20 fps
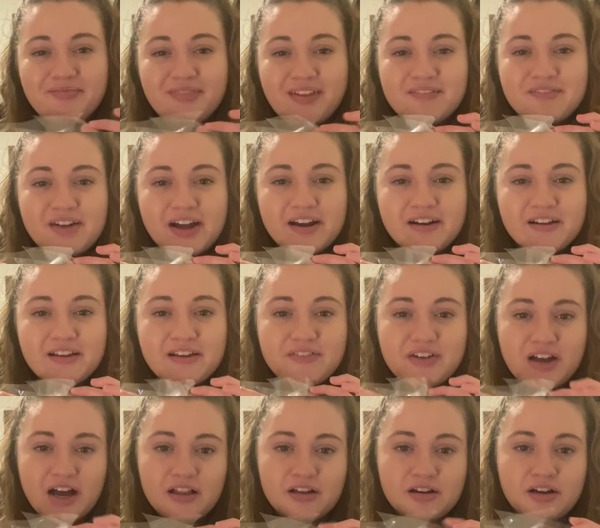Variety of
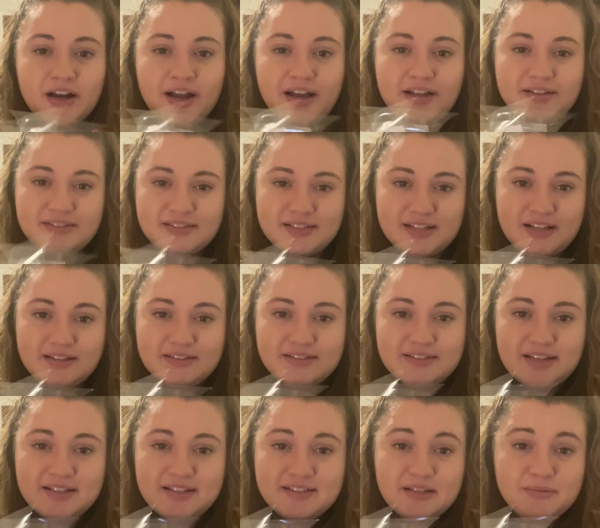color and
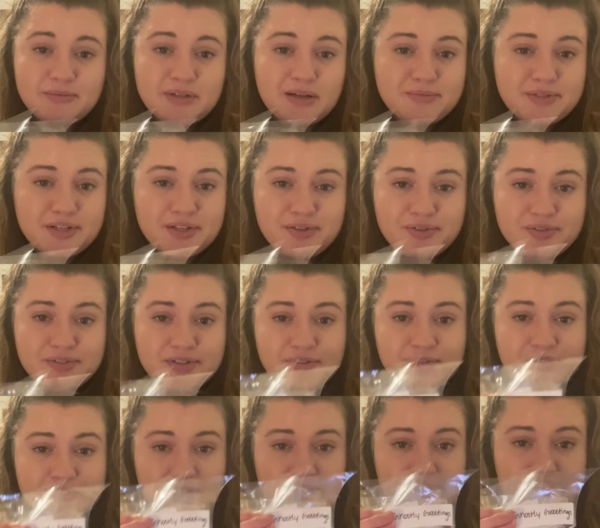scents, and sometimes I use
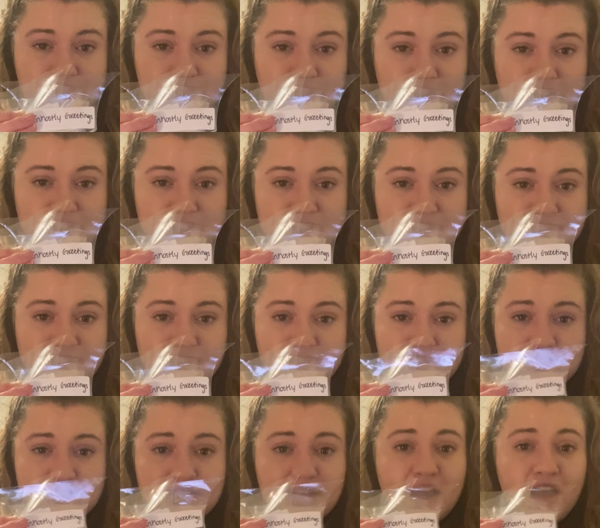those scratch and
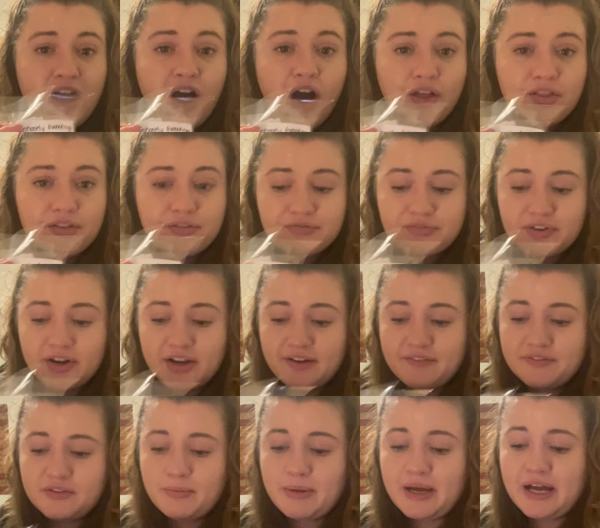sniffs on the front
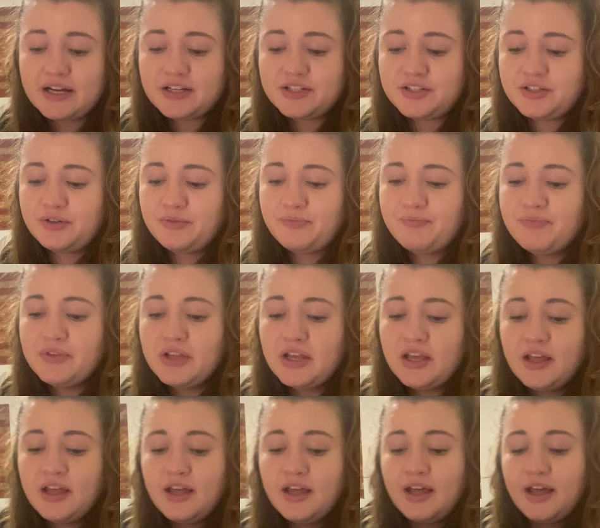of the bag too.
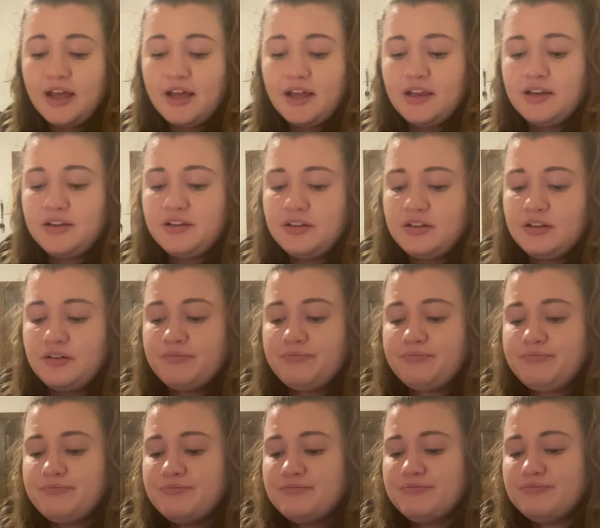And you know,
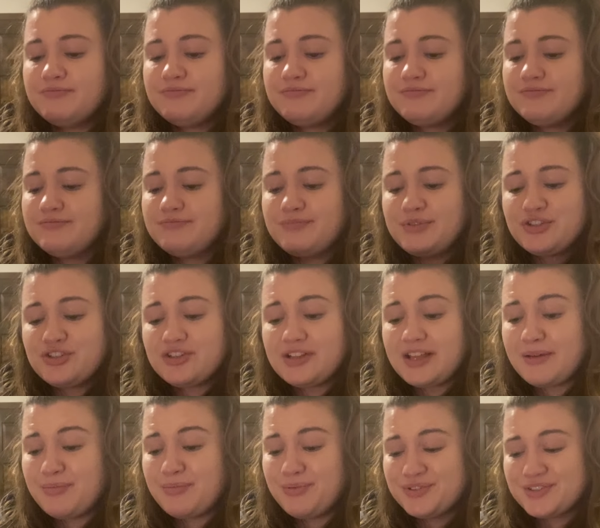put your
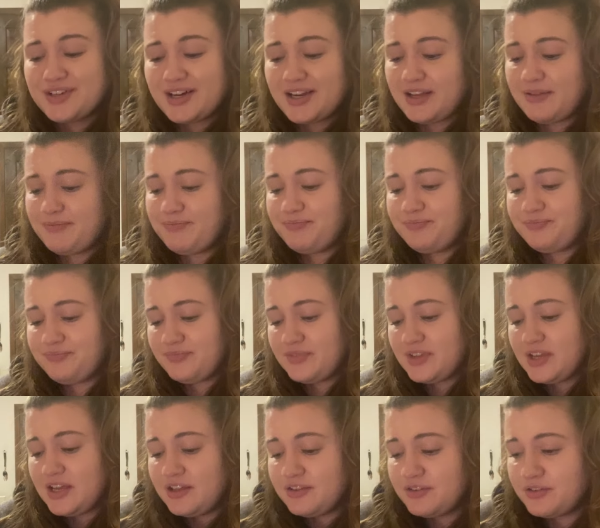labels on it.
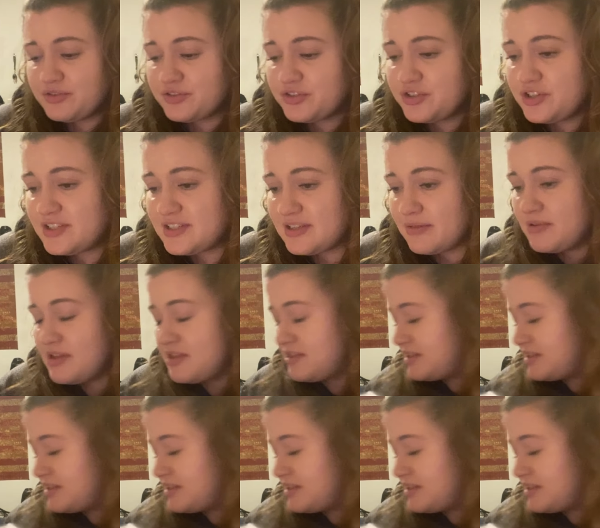Those are just some of the